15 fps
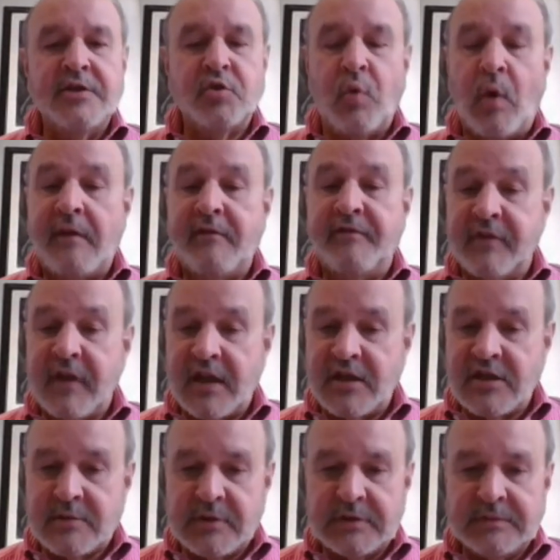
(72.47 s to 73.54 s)
is quite
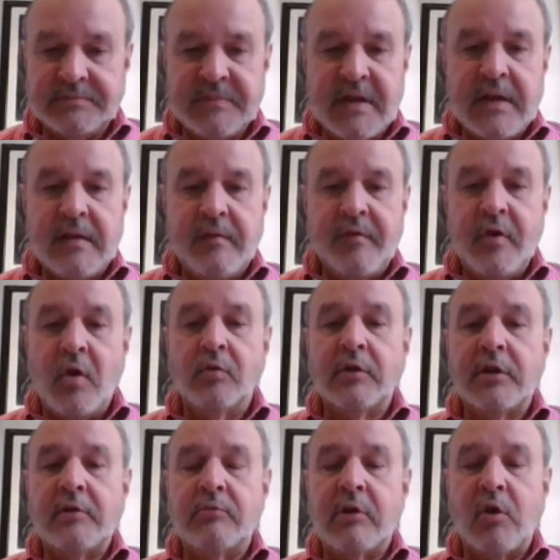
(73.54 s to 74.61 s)
flexible.
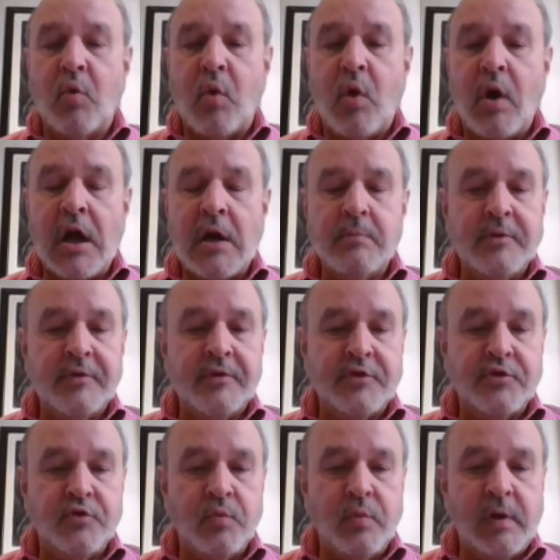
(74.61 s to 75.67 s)
The only
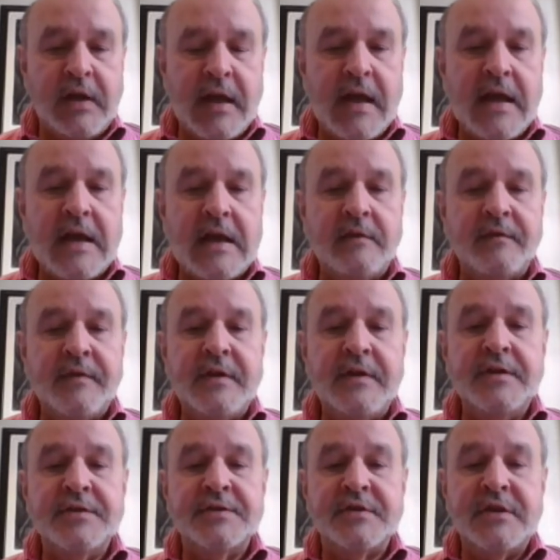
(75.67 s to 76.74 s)
requirement that you really have
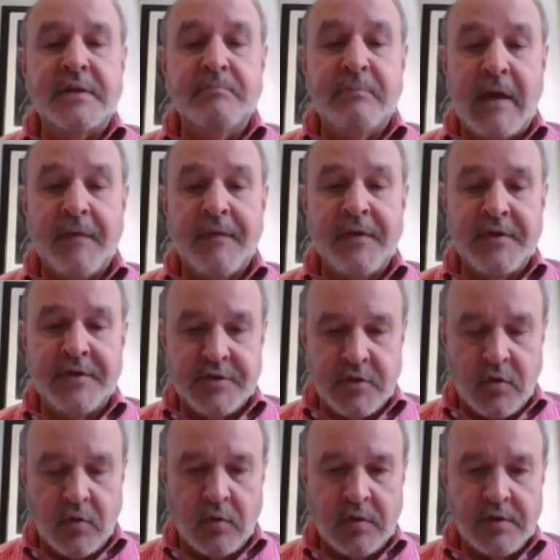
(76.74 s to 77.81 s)
is methods
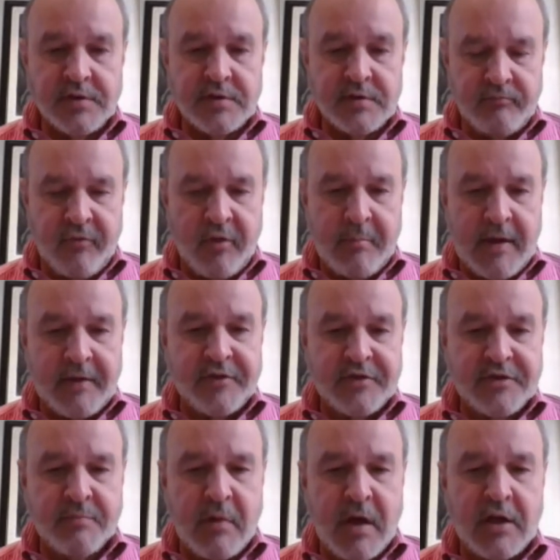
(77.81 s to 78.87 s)
course, the
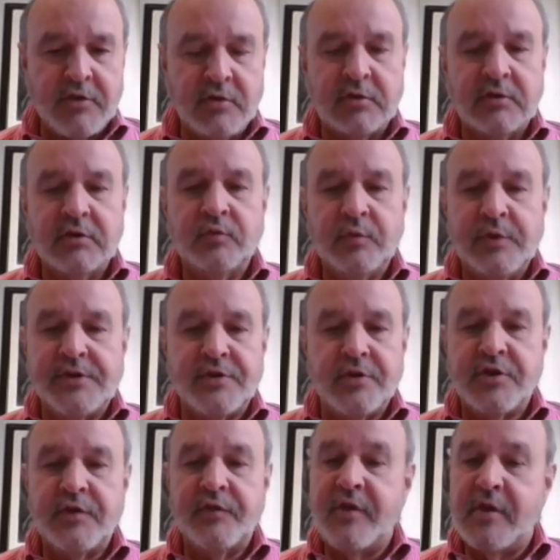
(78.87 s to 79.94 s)
methods module,
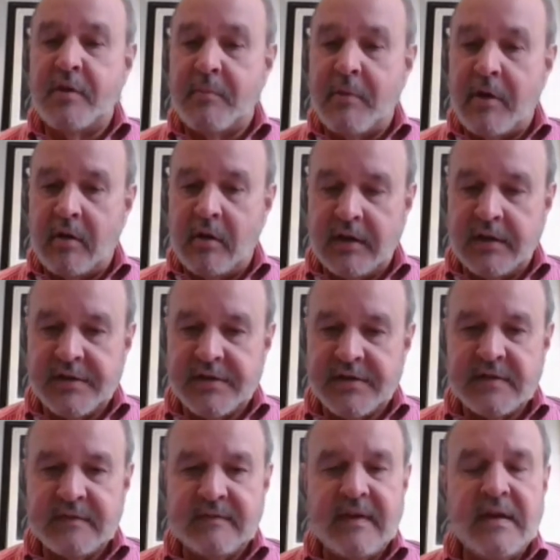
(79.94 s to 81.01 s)
Research in the
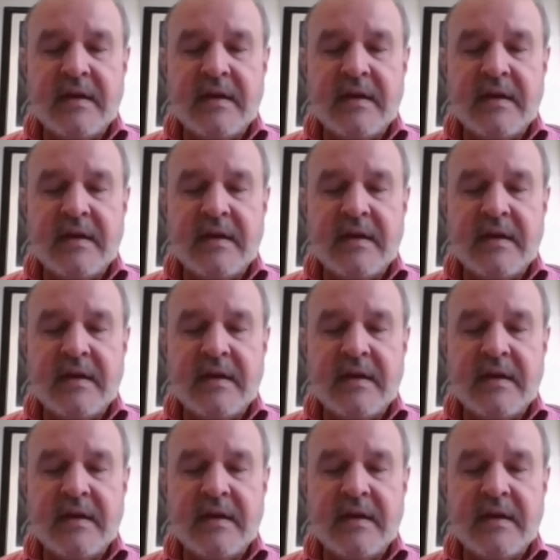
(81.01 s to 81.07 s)
Americas,